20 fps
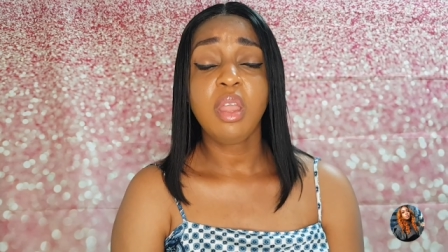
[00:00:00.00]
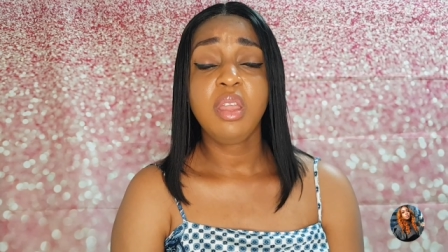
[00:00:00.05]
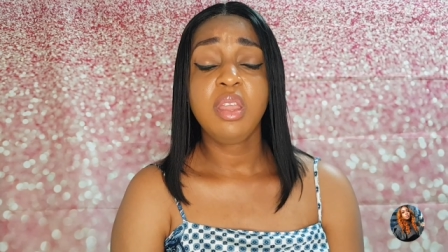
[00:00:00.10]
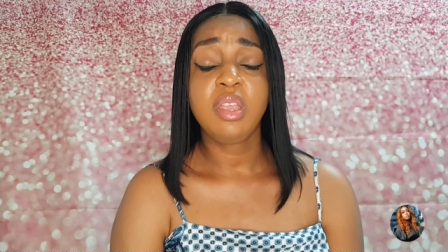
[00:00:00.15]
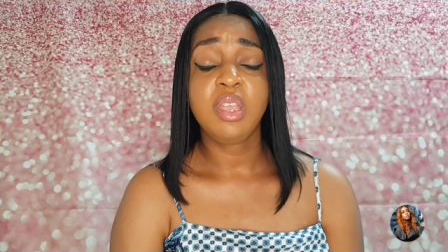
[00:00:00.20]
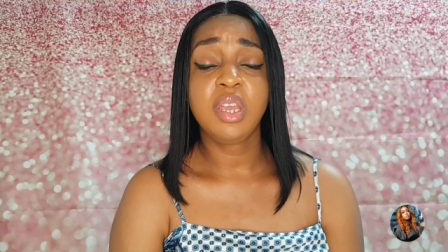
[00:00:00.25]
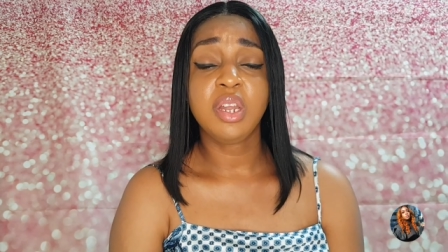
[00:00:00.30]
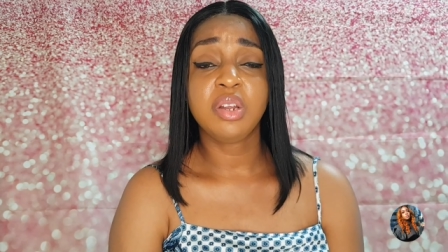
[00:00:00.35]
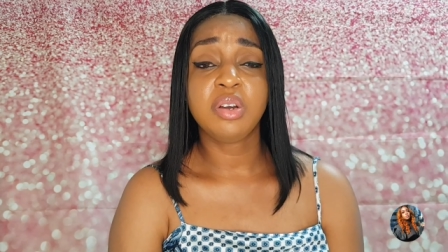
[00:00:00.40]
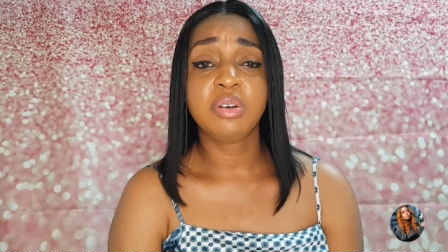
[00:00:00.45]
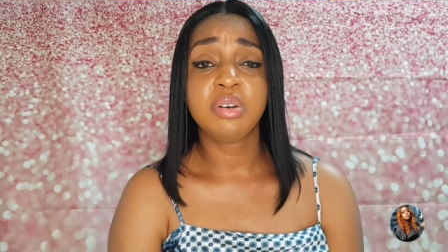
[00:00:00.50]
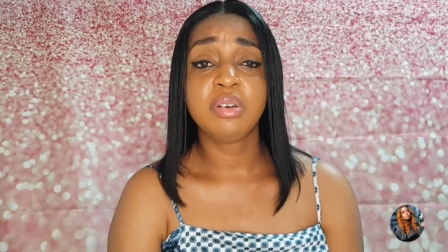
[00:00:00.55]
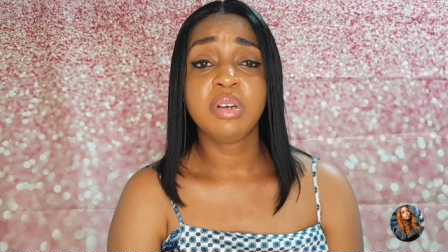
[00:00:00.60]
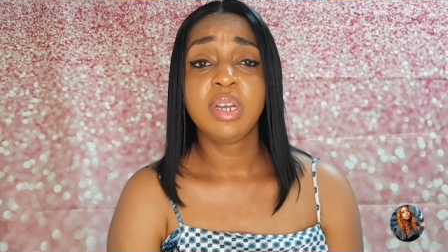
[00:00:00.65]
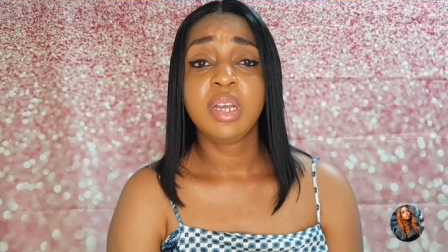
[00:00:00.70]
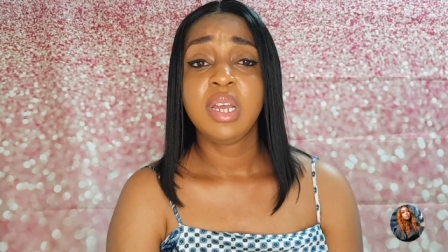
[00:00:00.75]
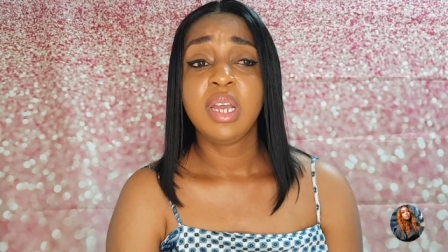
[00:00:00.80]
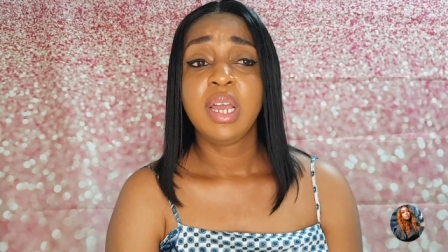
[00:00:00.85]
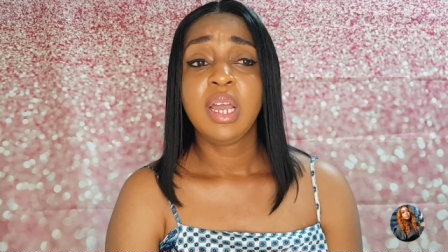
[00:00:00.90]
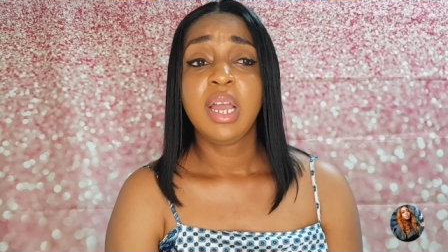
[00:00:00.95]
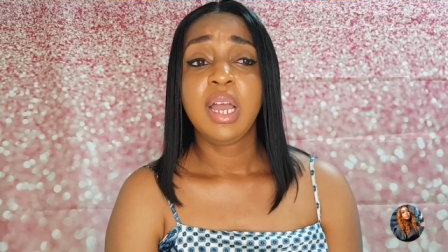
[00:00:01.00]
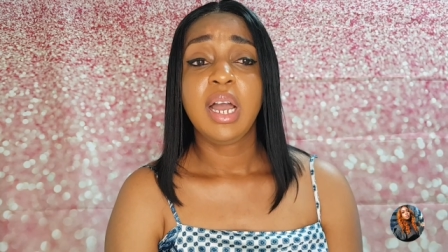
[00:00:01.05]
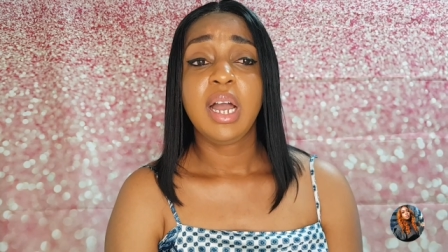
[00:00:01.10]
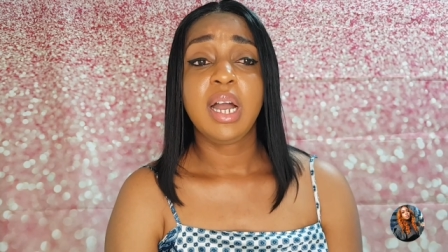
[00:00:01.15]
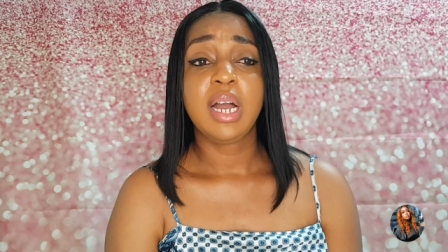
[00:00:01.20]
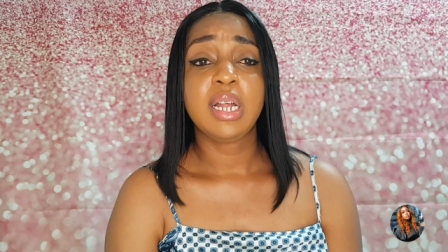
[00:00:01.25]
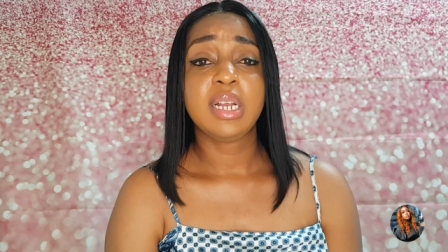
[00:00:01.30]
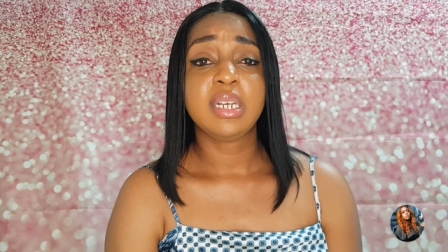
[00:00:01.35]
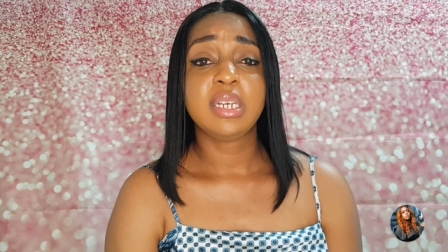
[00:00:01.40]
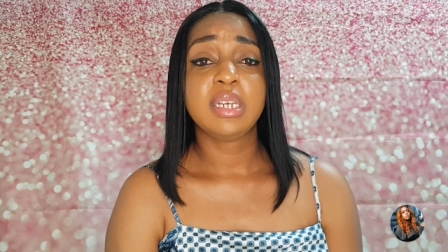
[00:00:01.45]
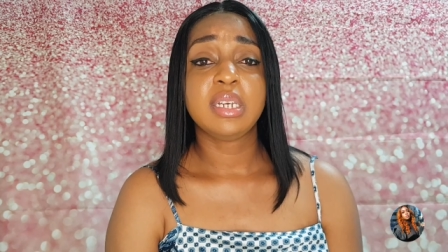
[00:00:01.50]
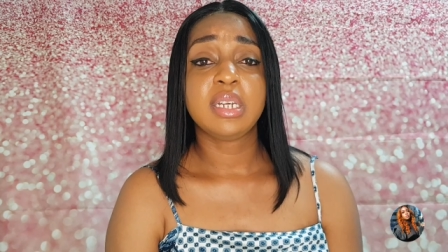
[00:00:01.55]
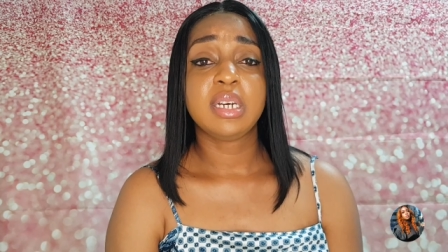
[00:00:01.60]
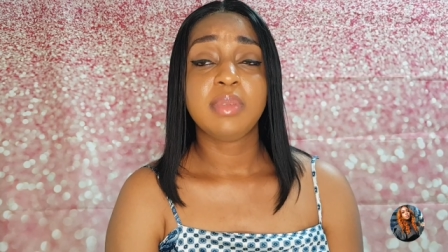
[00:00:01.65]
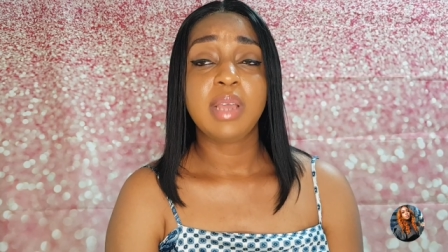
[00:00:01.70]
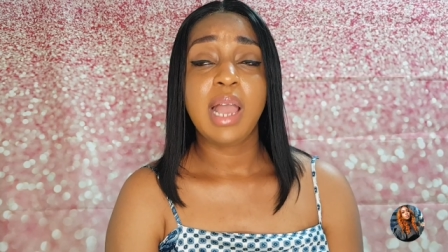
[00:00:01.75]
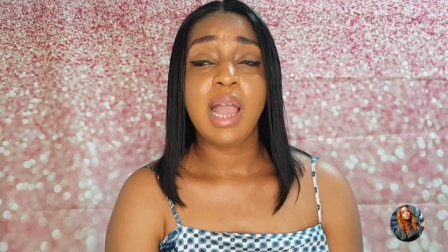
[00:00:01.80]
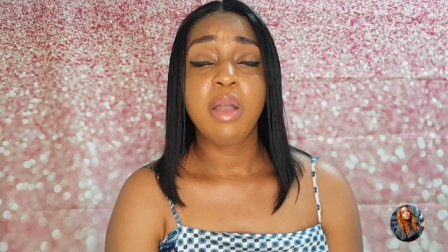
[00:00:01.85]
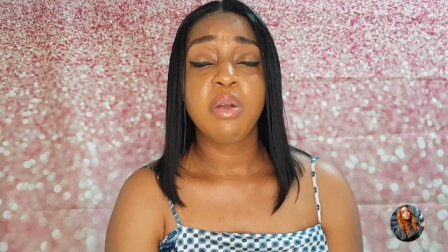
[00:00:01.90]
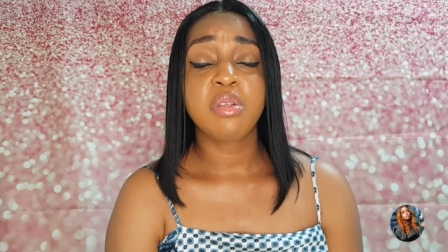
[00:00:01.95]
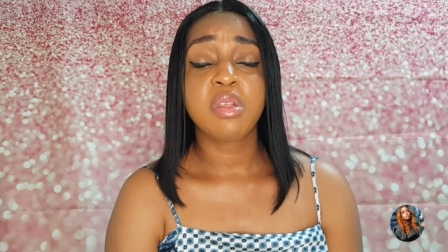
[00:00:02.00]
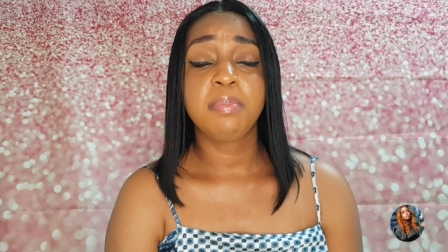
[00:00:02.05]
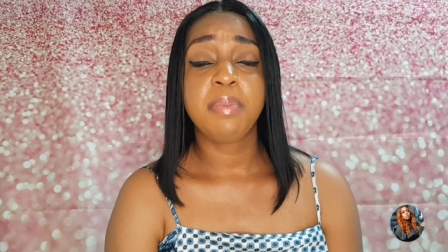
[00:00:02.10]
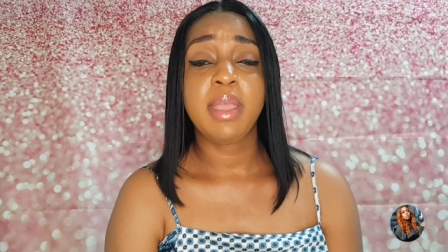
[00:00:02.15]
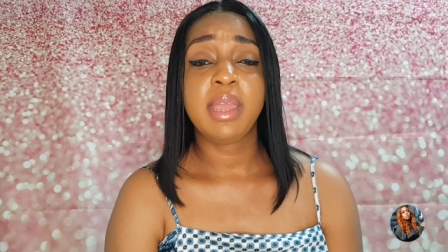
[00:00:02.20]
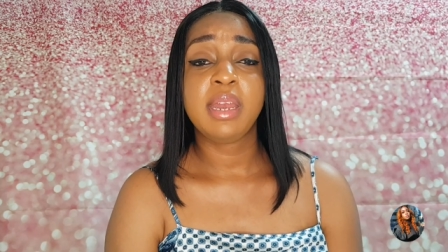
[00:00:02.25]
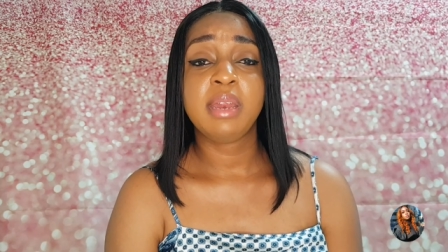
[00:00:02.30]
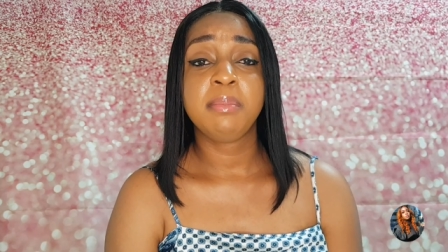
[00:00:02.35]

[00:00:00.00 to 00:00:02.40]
You know, and uh, I wasn't paying